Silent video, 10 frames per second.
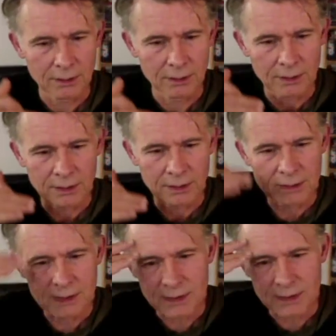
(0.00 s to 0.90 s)

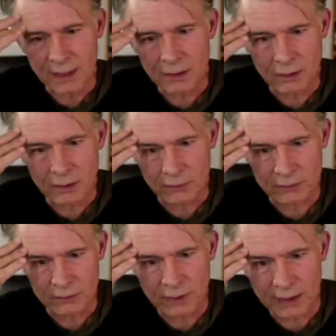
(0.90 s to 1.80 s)
instead of
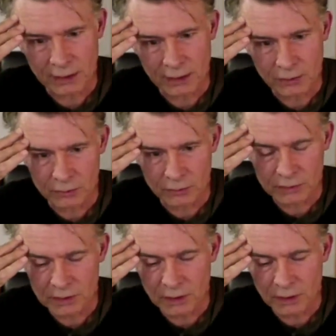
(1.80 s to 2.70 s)
trying to
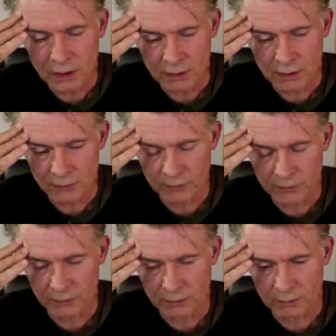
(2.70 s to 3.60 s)
resolve
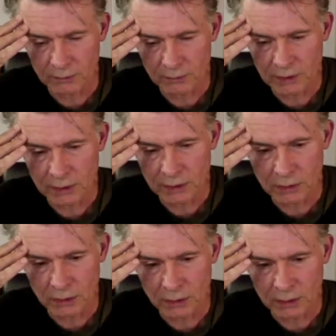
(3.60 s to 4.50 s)
it
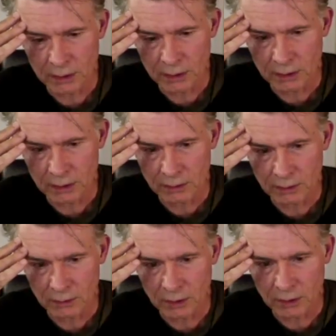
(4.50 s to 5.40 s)
on a
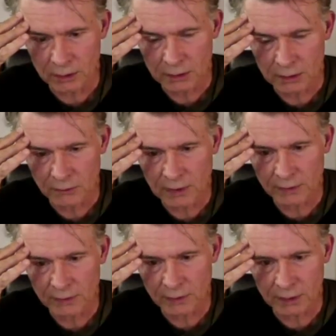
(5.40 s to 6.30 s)
cognitive
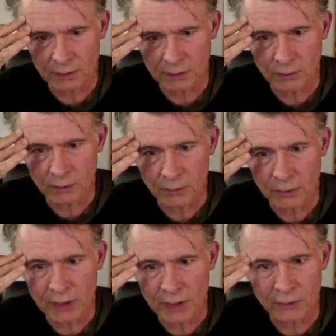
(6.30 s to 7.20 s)
level, we
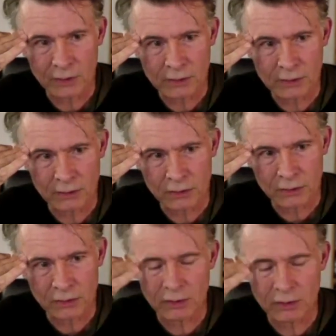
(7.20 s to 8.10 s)
have also the
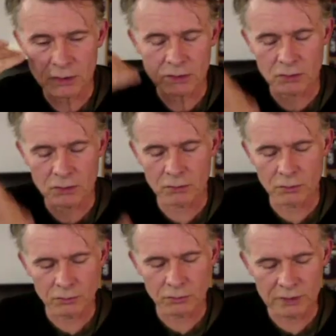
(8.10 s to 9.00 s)
choice
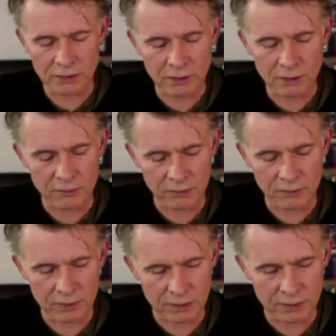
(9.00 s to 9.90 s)
to resolve
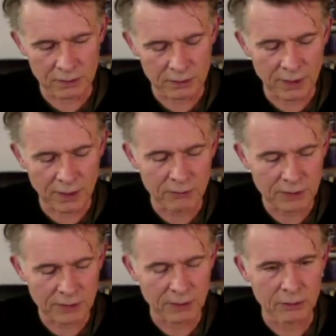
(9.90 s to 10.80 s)
it
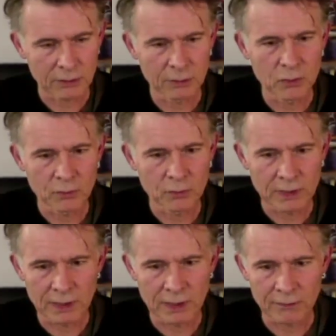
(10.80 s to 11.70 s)
directly on the
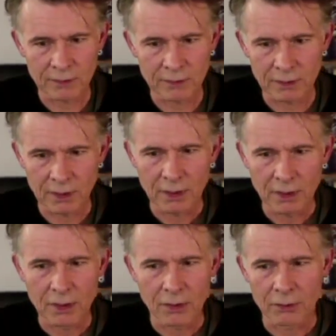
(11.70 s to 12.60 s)
movement level,
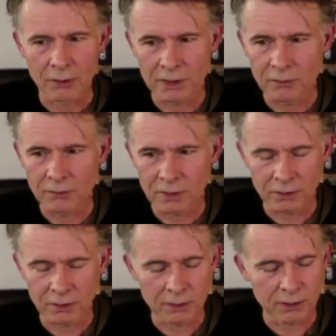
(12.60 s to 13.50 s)
or even
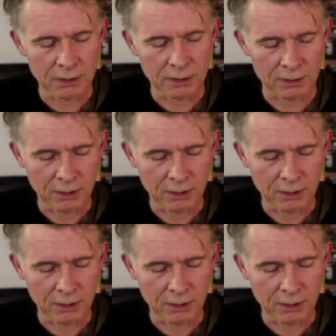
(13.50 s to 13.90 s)
on the